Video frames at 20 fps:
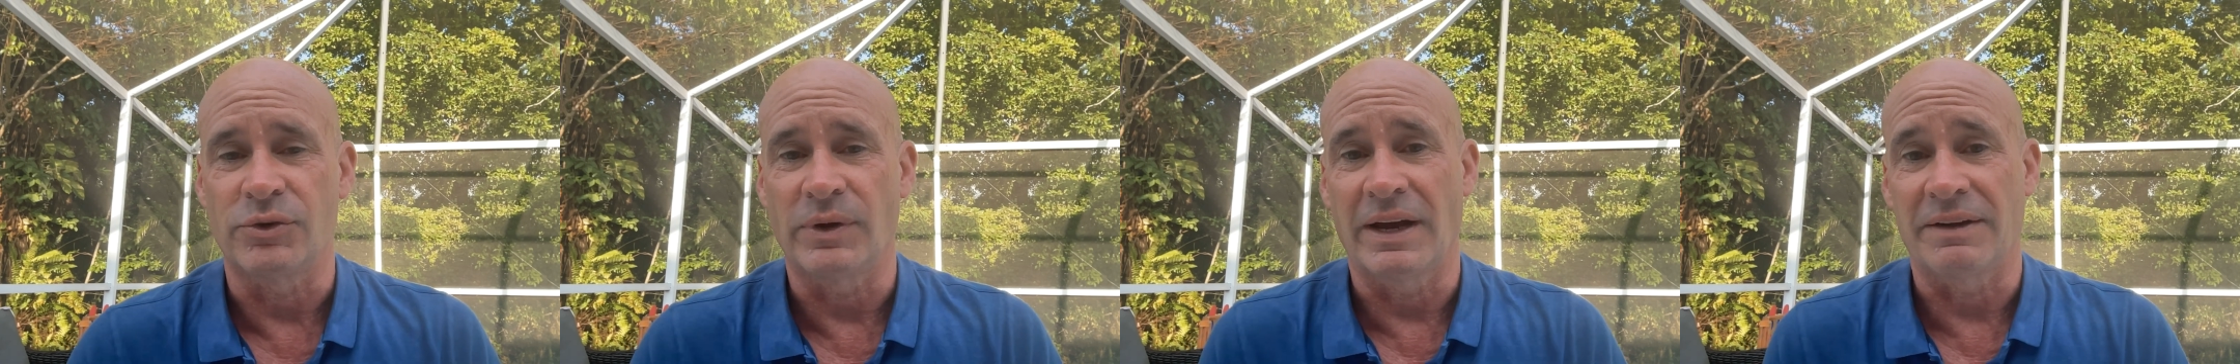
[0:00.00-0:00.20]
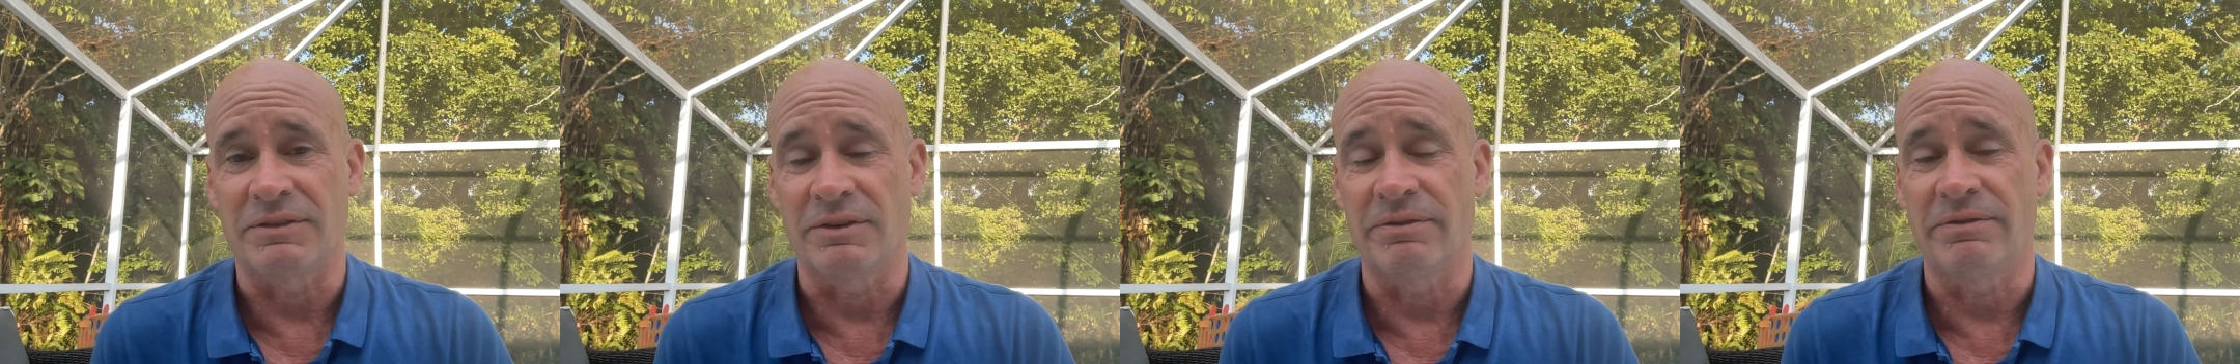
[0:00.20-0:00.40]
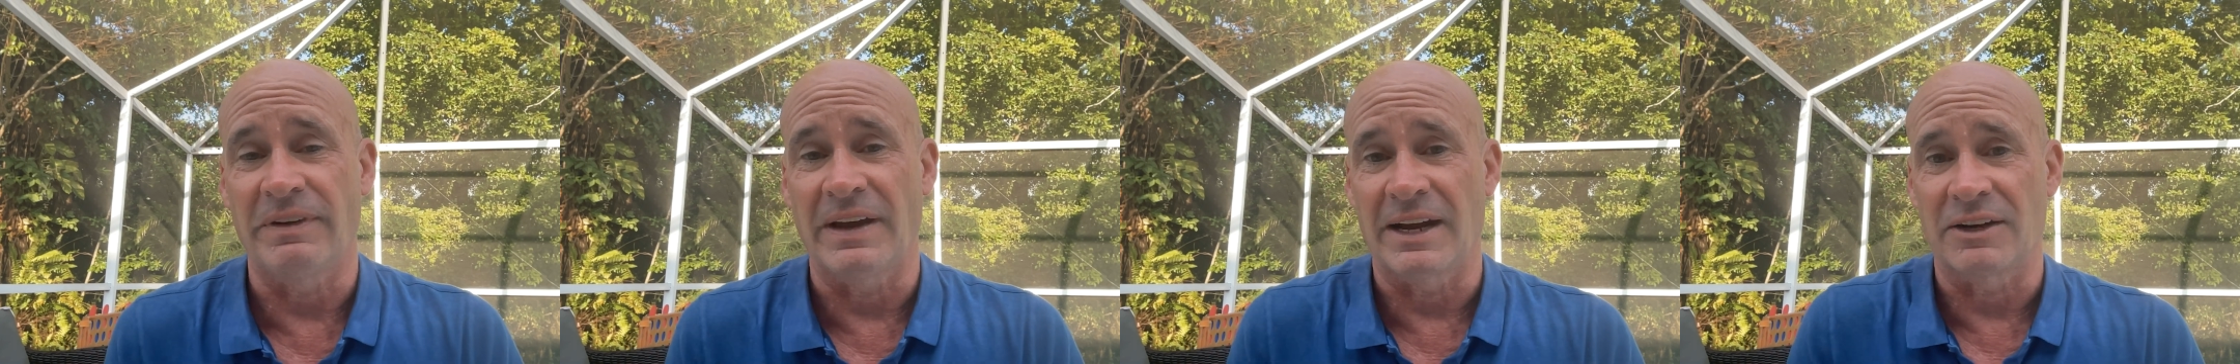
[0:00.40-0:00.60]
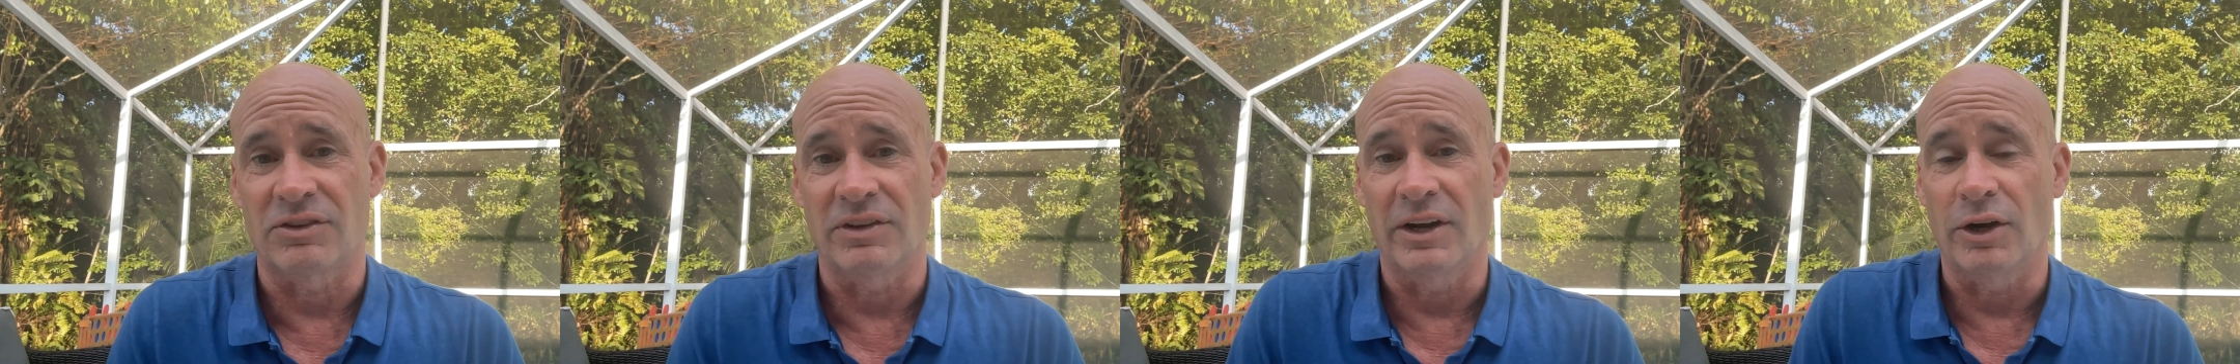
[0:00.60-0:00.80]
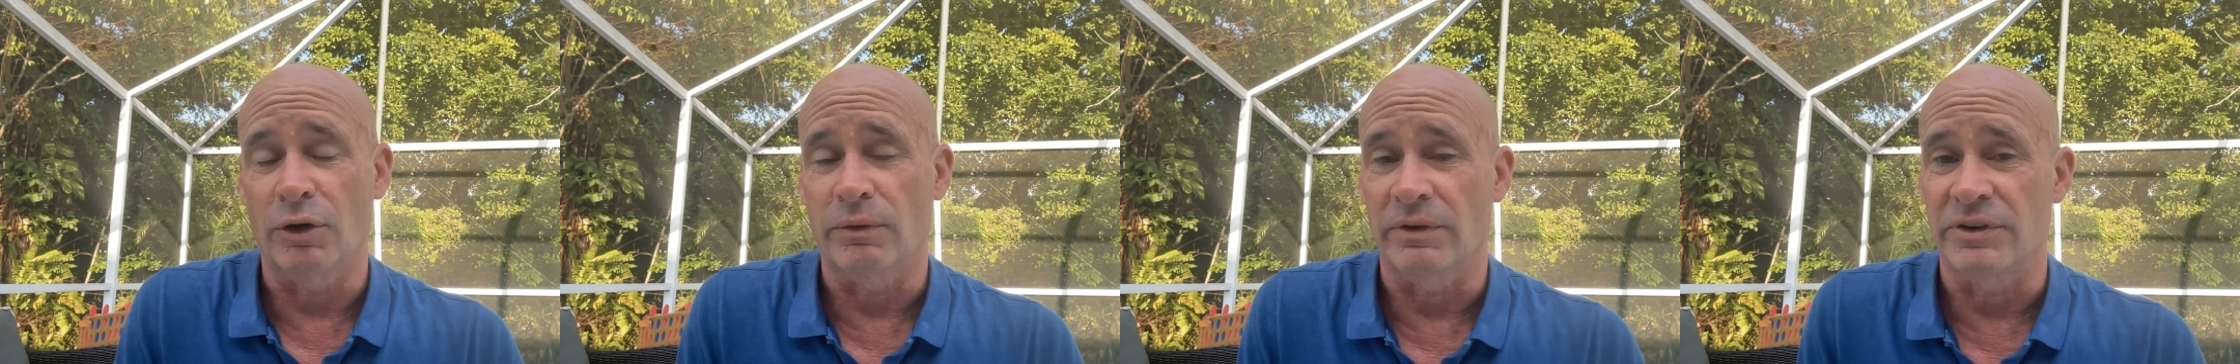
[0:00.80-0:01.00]
you have to factor
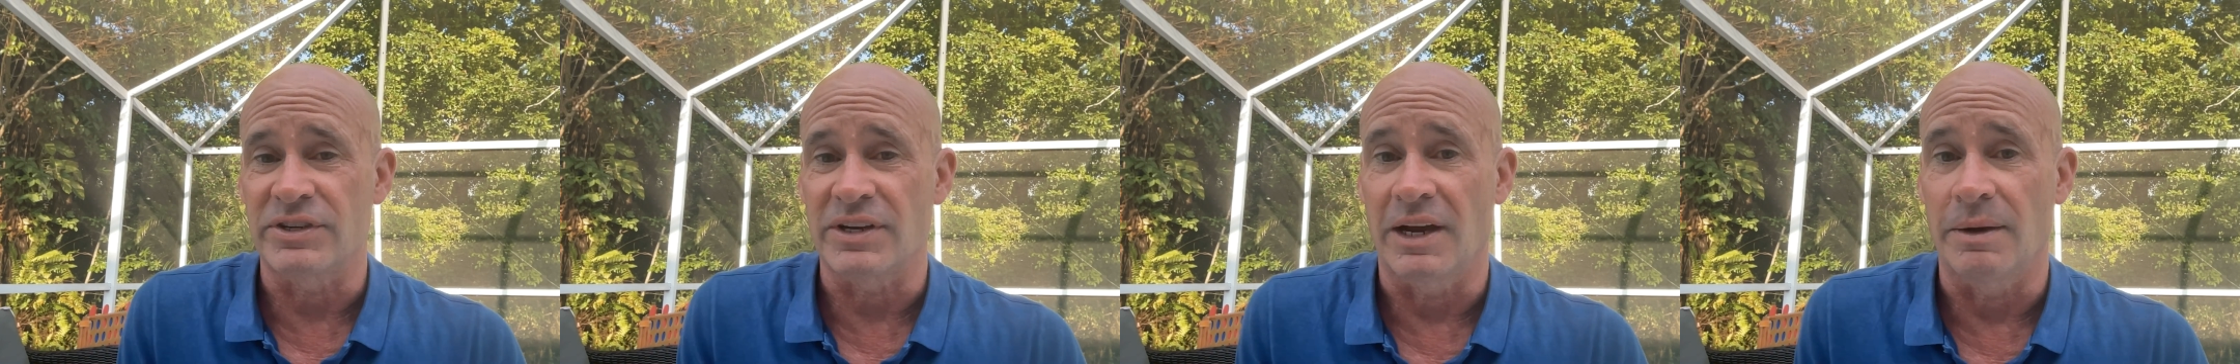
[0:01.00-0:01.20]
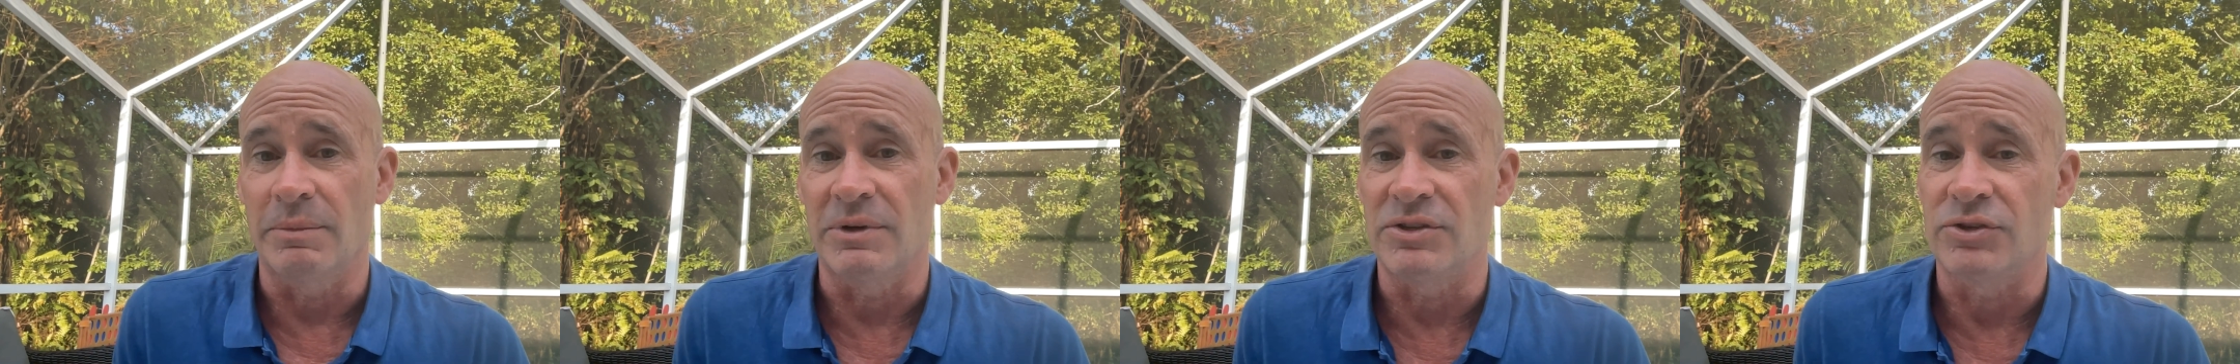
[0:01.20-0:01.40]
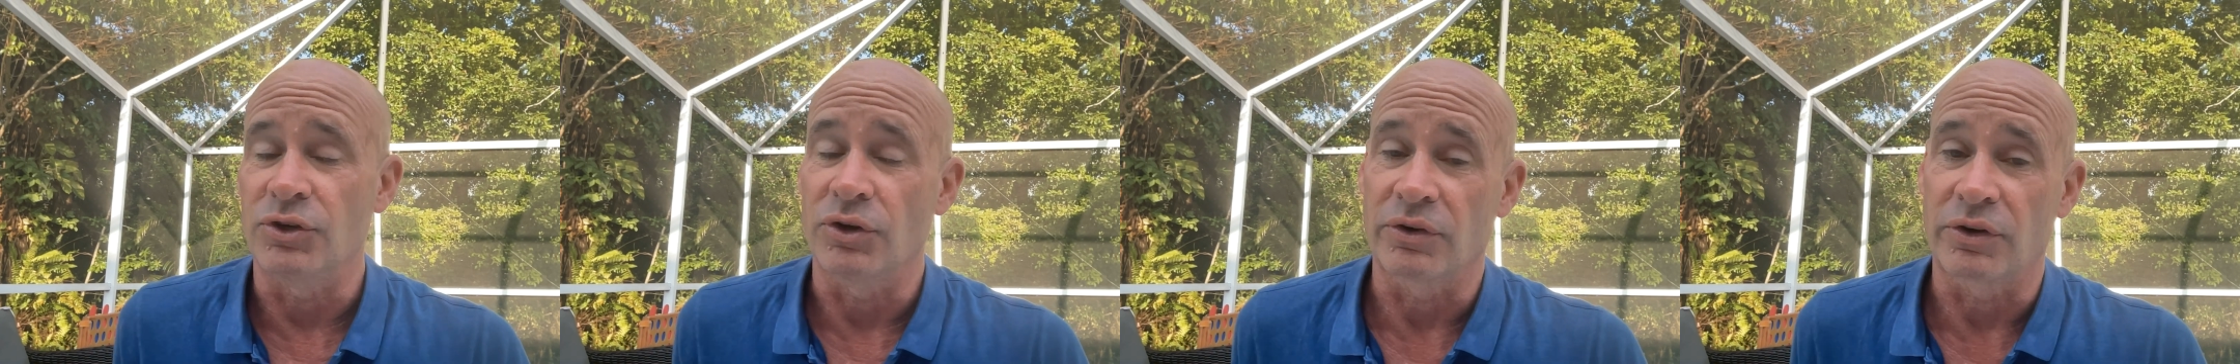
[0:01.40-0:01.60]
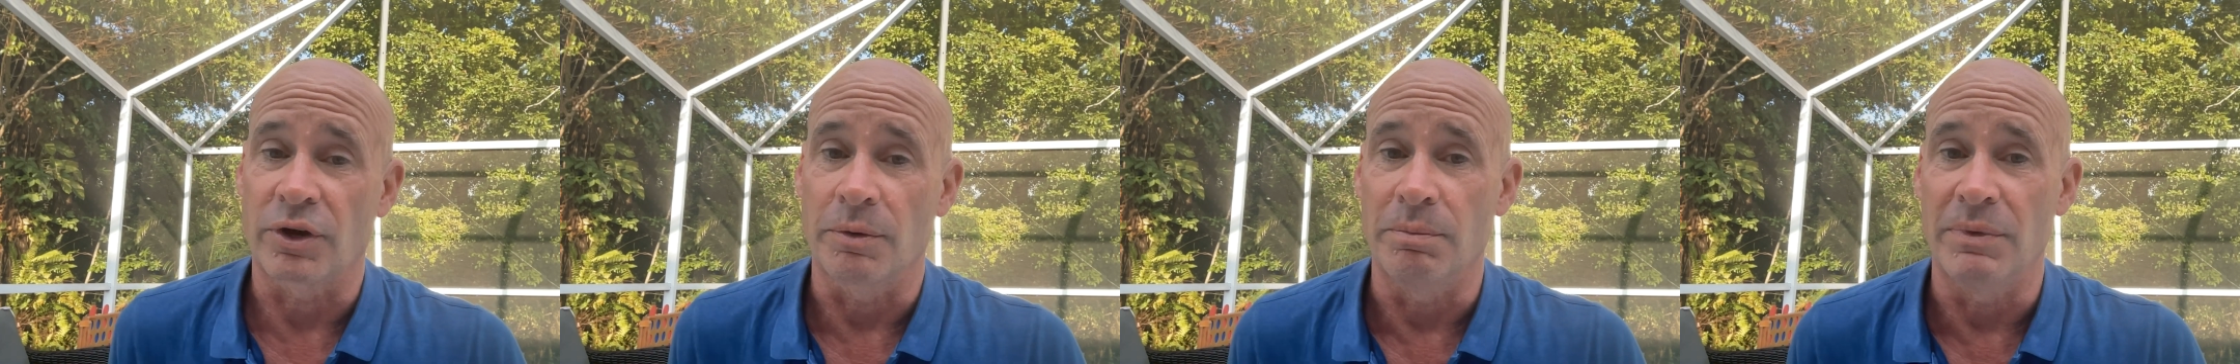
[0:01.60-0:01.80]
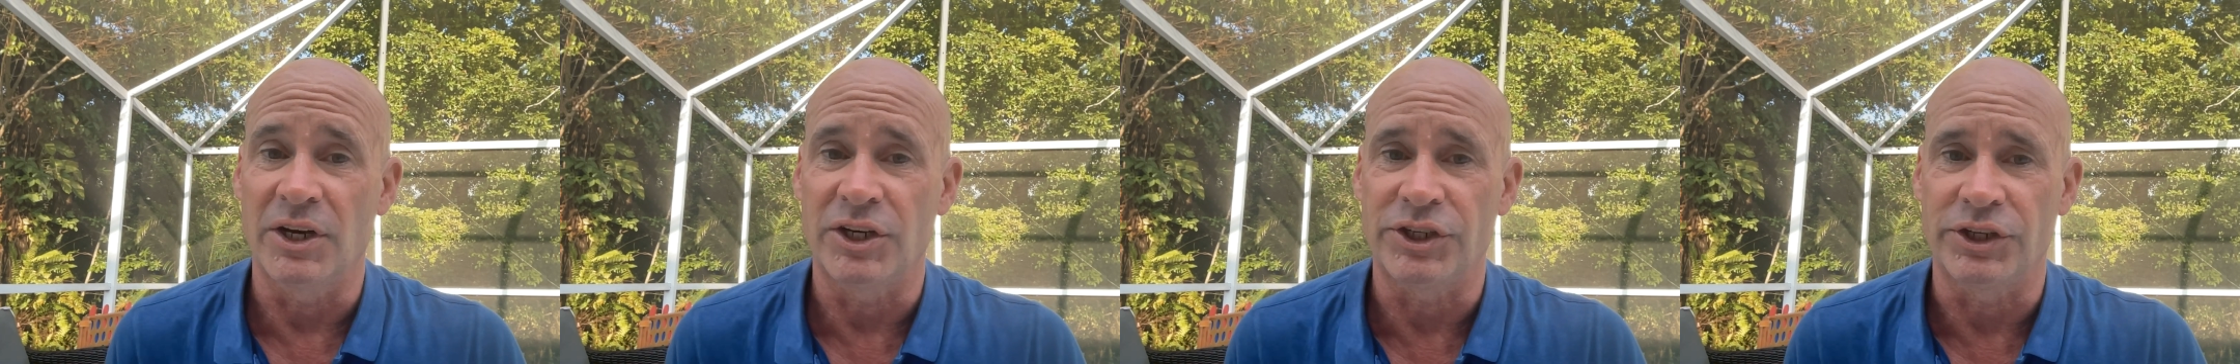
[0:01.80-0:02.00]
that overtime into your
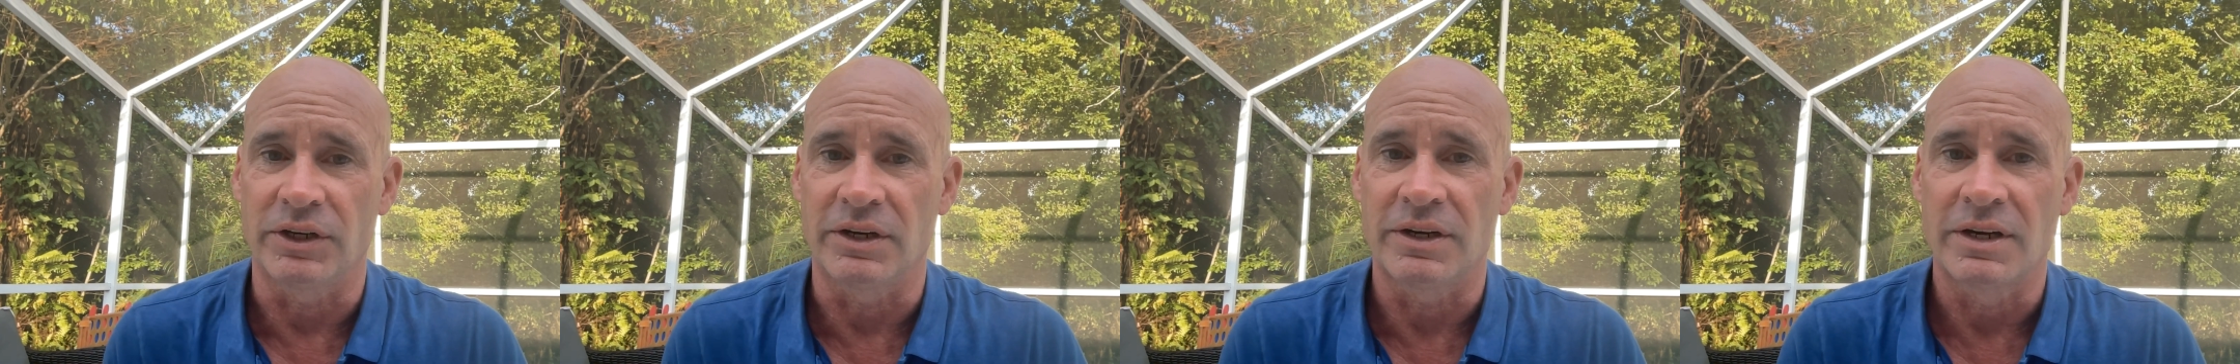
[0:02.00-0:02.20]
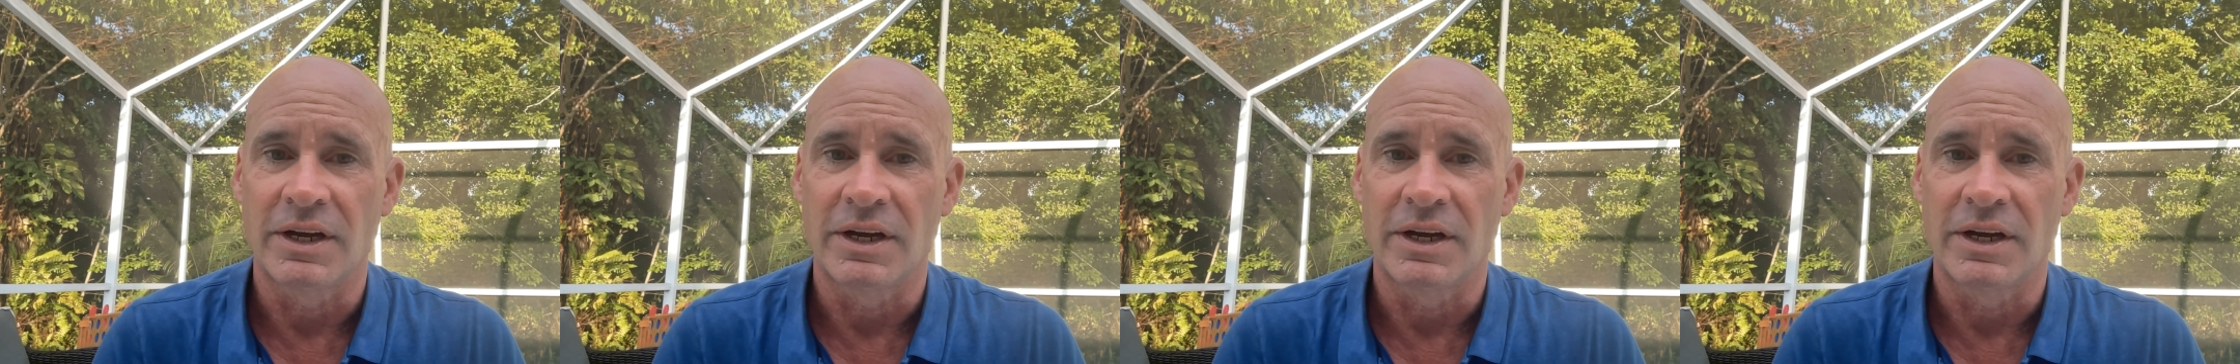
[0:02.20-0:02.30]
commission.